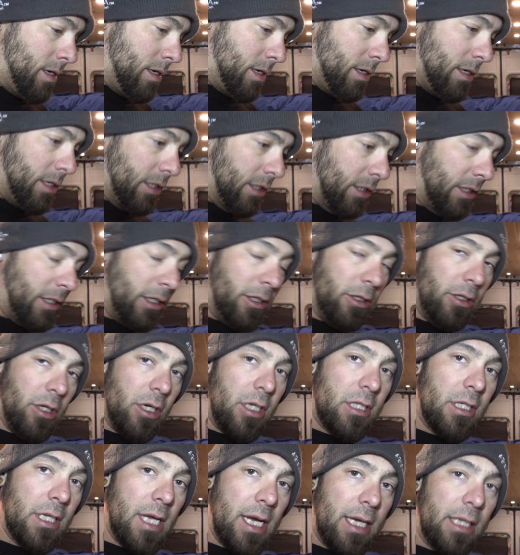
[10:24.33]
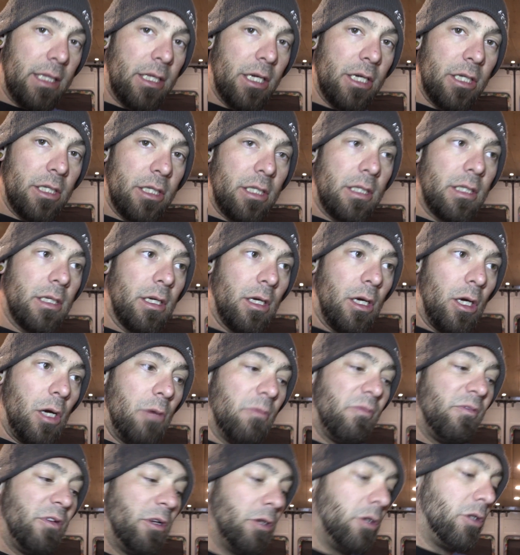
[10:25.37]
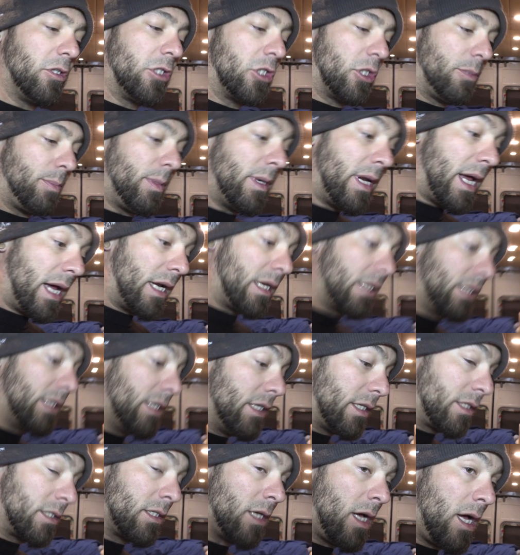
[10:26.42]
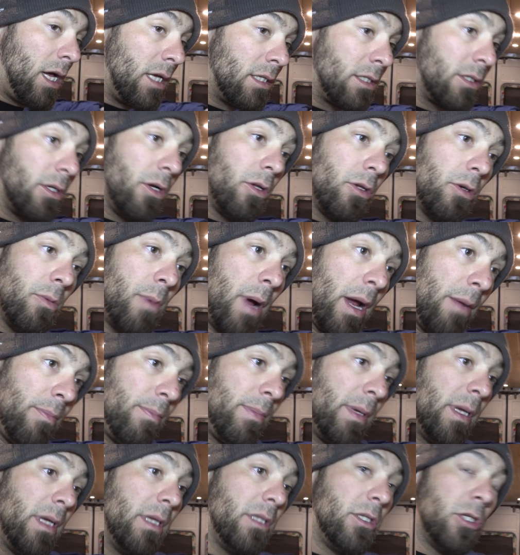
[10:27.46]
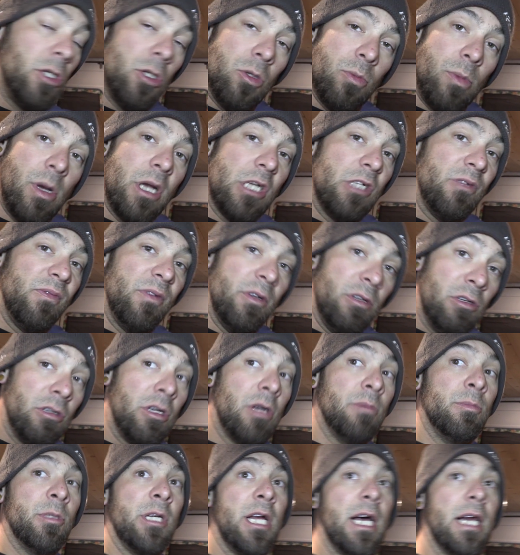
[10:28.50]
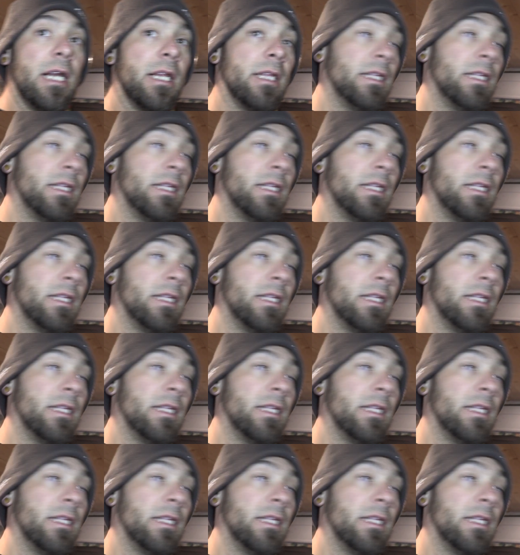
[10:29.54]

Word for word: It still looks like there's some fuel dripping out of the exhaust, so there might be too much fuel coming out